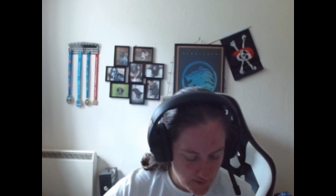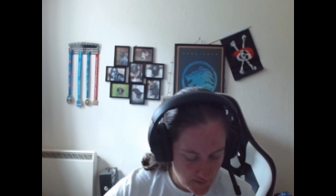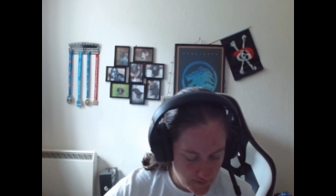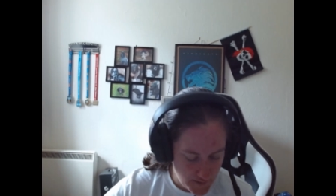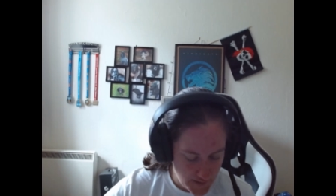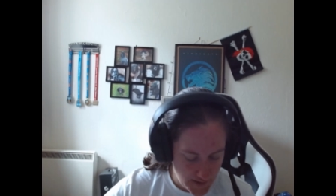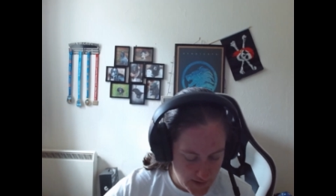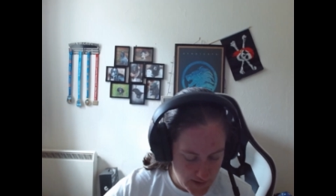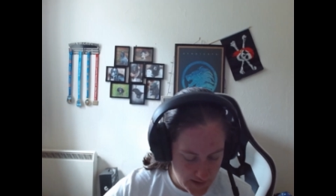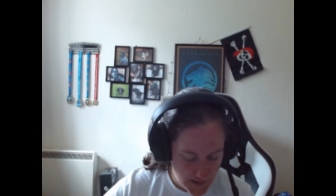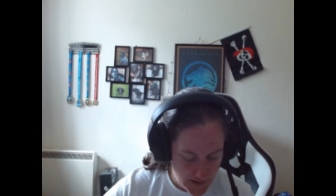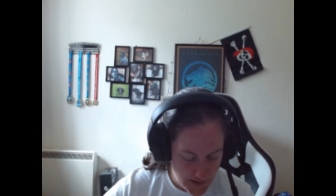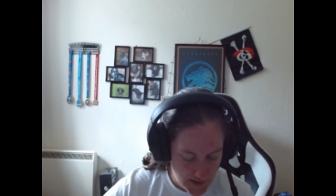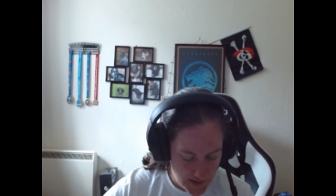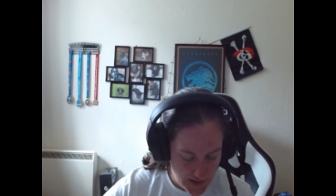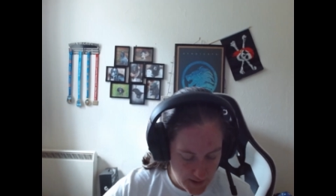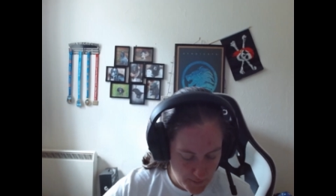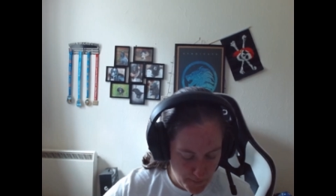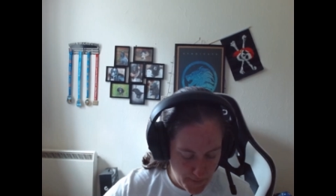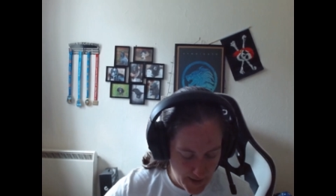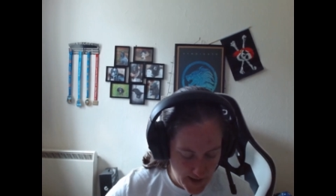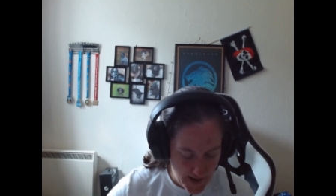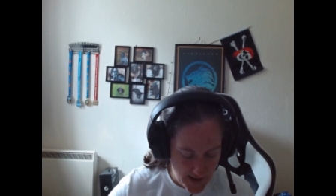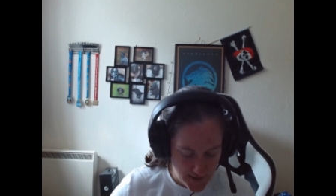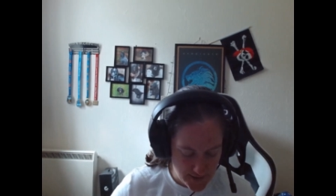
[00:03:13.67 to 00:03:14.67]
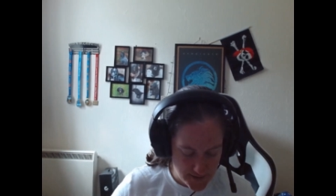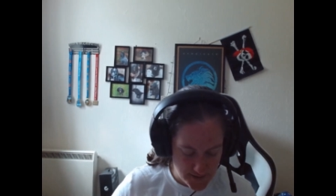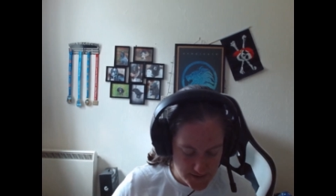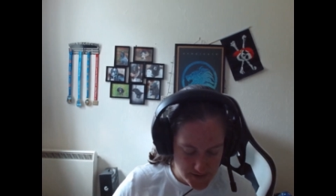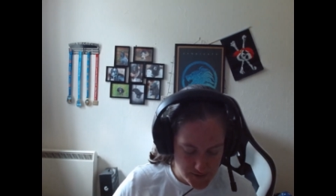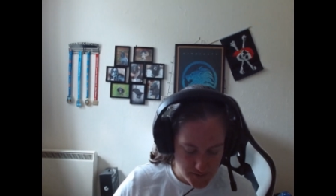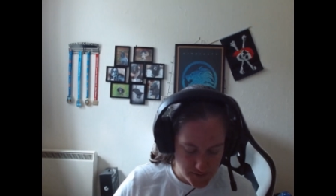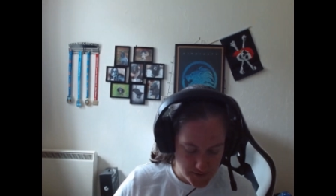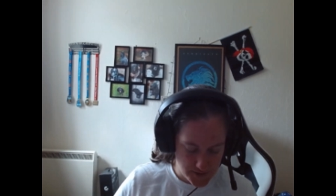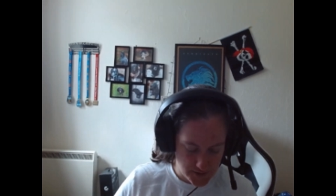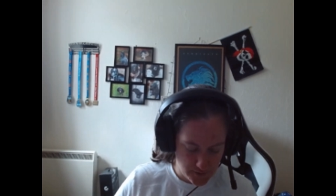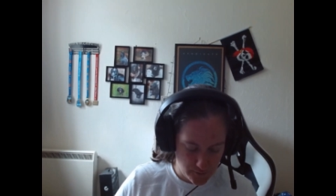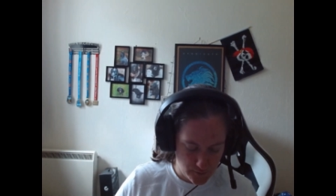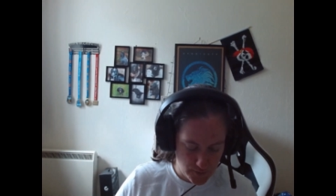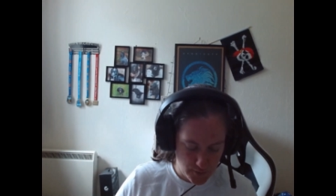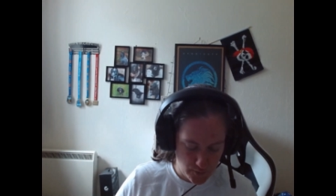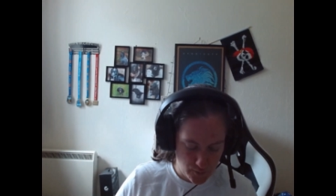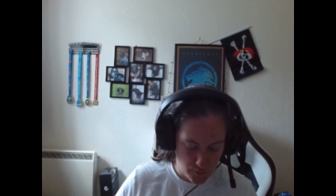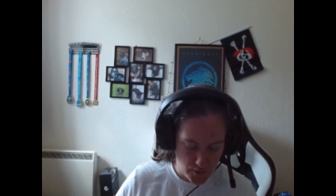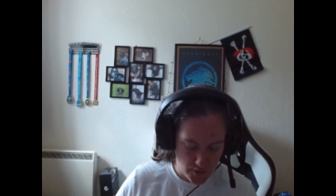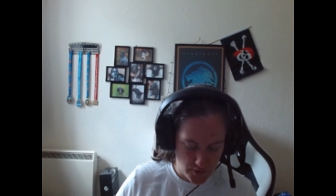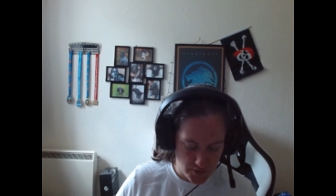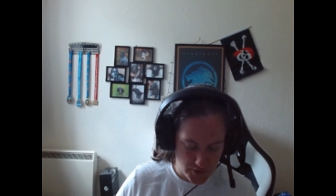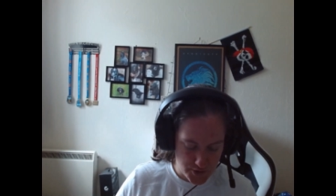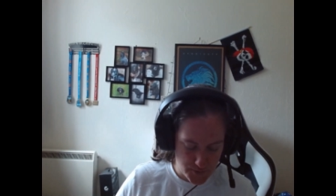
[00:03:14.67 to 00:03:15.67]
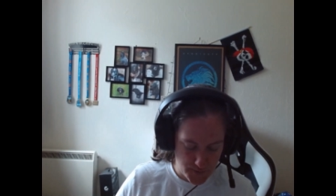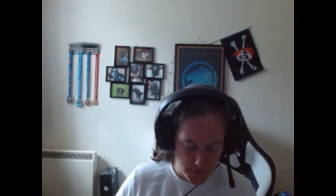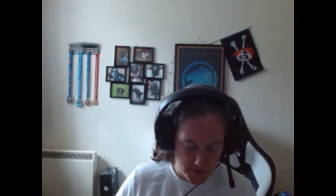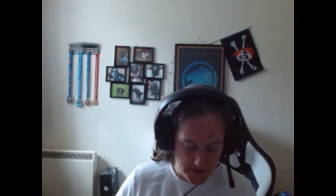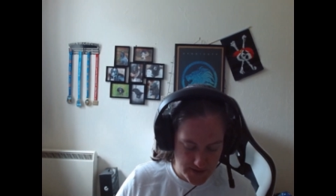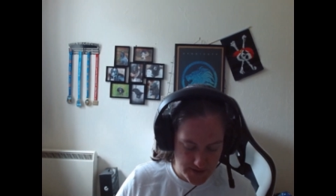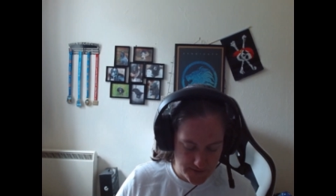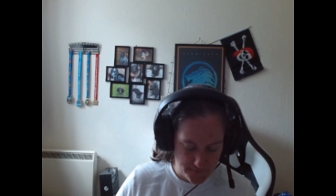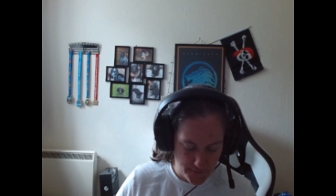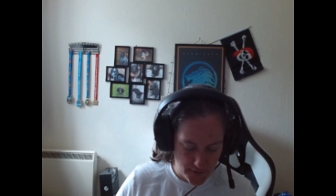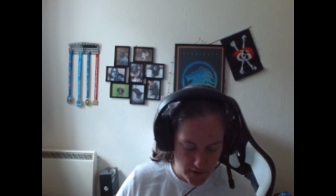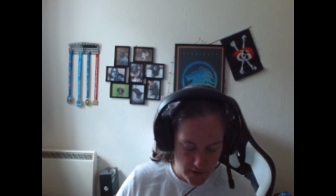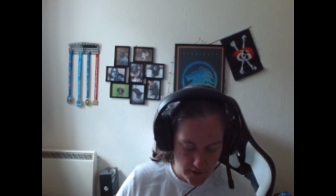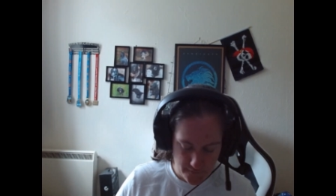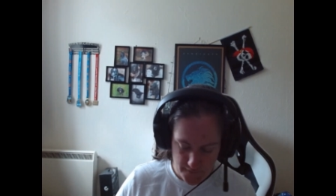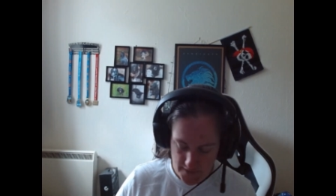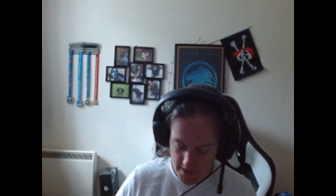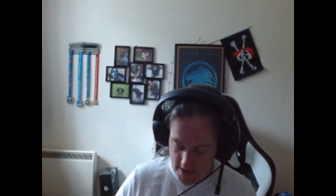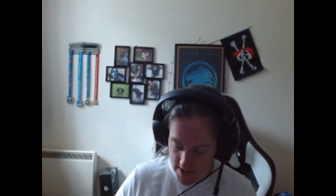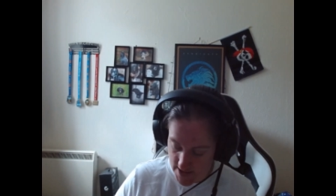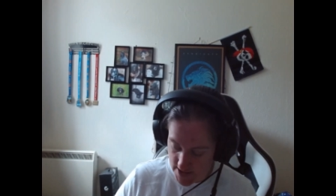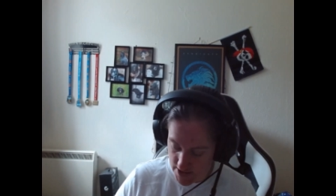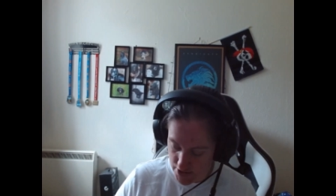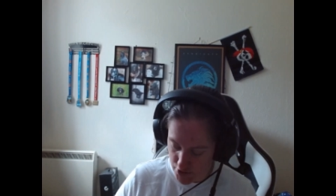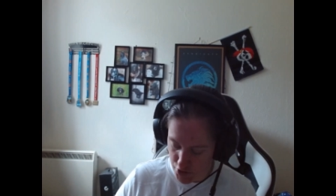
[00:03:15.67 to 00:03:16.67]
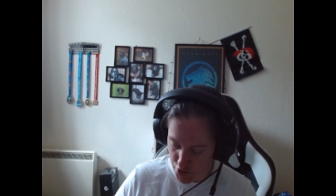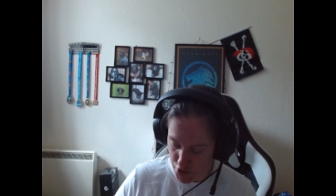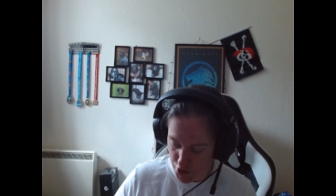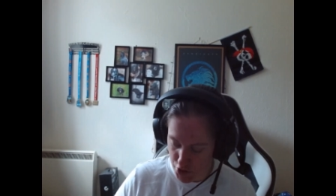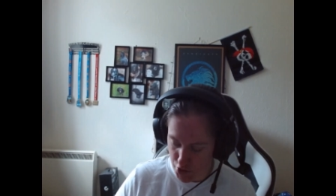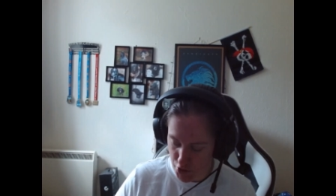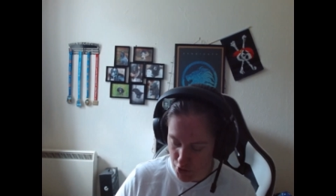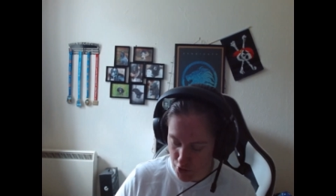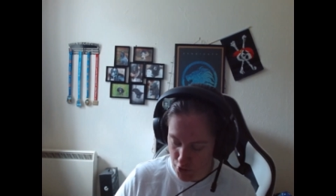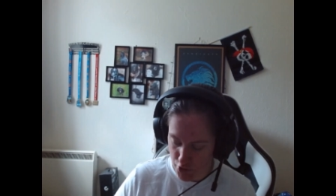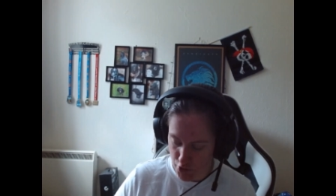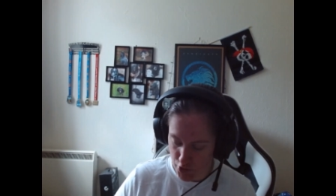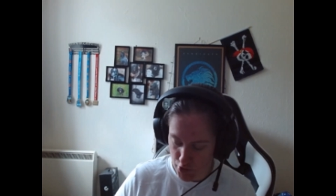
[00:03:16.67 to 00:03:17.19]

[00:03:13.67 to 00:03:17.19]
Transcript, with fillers: The pens that were 125 each,